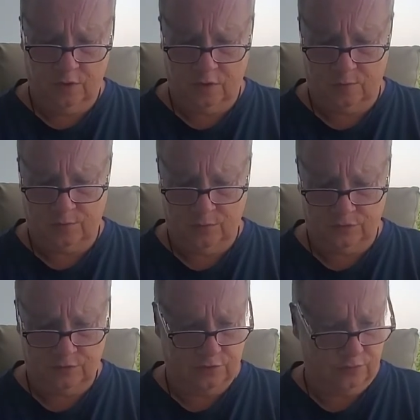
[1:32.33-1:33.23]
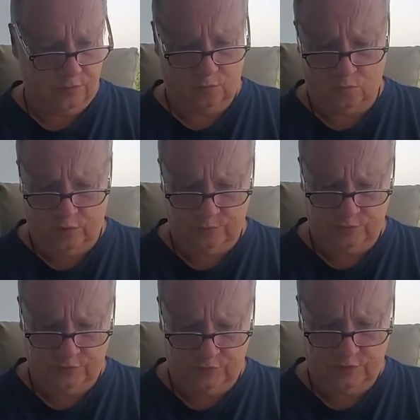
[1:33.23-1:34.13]
posing your number one
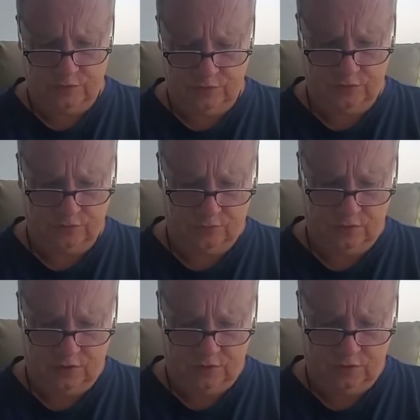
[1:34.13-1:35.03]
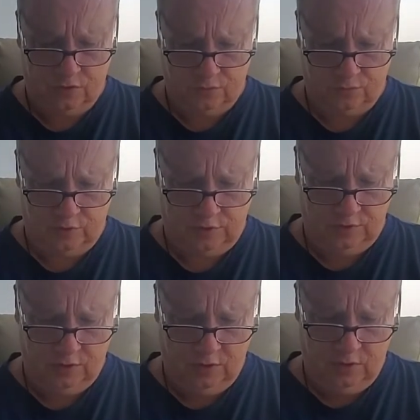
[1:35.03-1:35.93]
position in this eight card read.
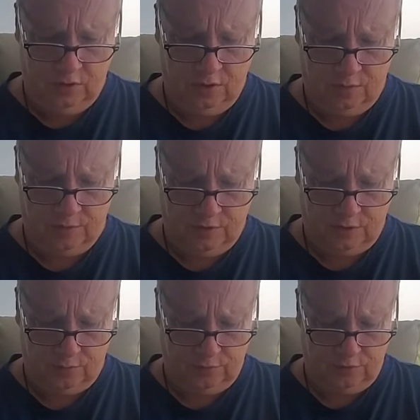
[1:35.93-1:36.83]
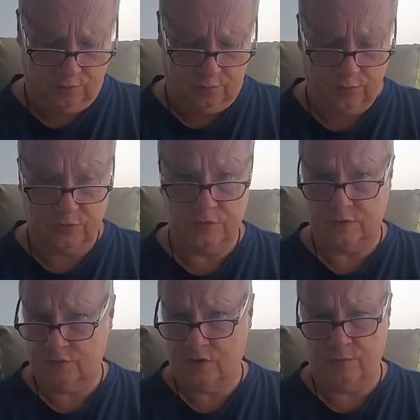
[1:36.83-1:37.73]
And that'll be the person
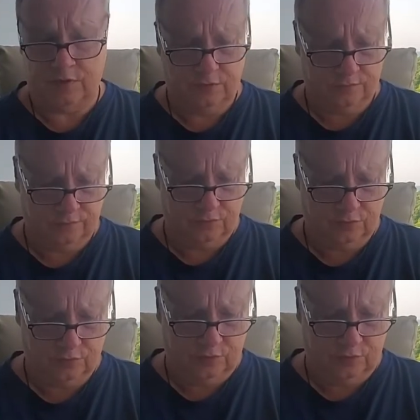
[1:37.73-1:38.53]
that's coming in for you in